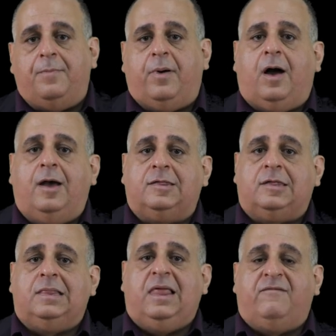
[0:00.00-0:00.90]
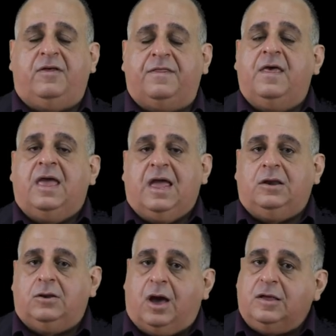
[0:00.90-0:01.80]
by Pius XI in
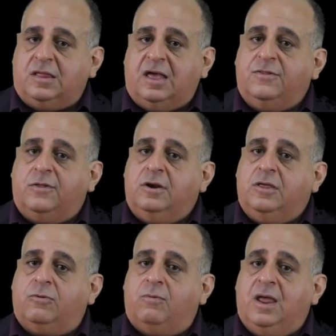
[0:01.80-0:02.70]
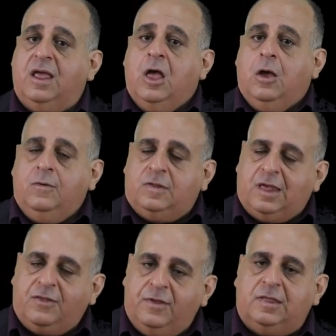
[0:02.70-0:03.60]
1933, who
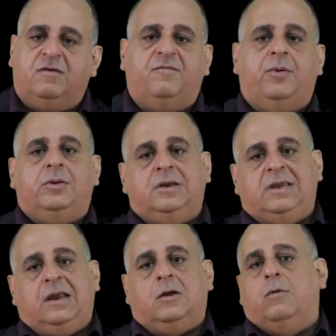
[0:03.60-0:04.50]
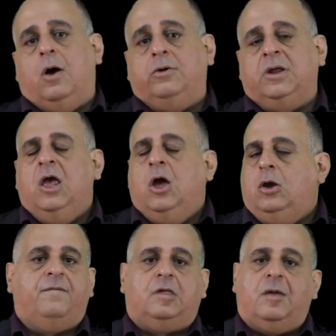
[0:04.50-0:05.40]
said this of Bernadette, quote,
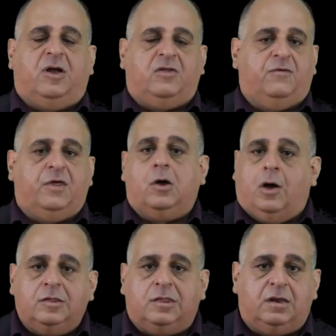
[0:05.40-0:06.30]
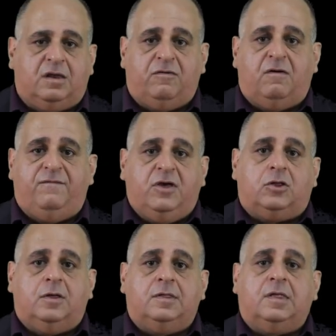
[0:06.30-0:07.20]
so much for the content of her
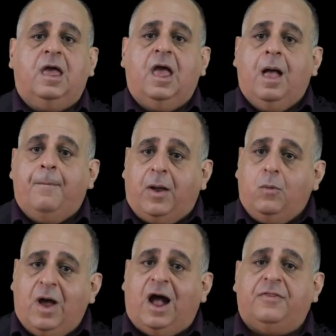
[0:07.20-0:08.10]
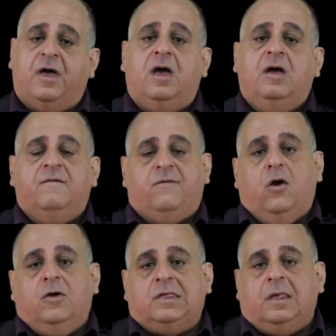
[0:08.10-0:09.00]
visions, but rather
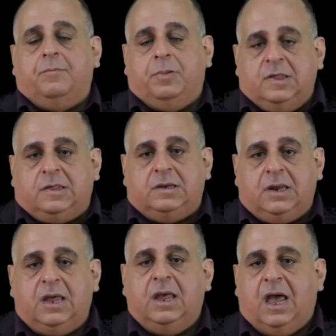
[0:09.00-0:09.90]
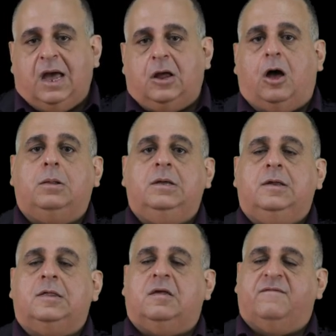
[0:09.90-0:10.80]
for her simplicity and
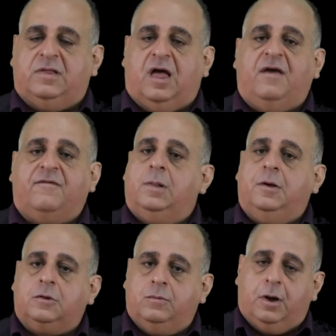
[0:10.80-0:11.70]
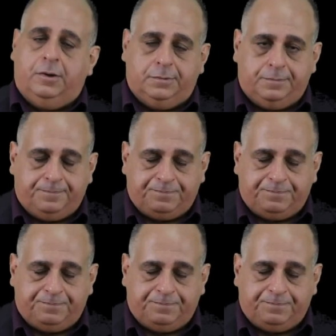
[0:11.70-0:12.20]
holiness of life, close quote.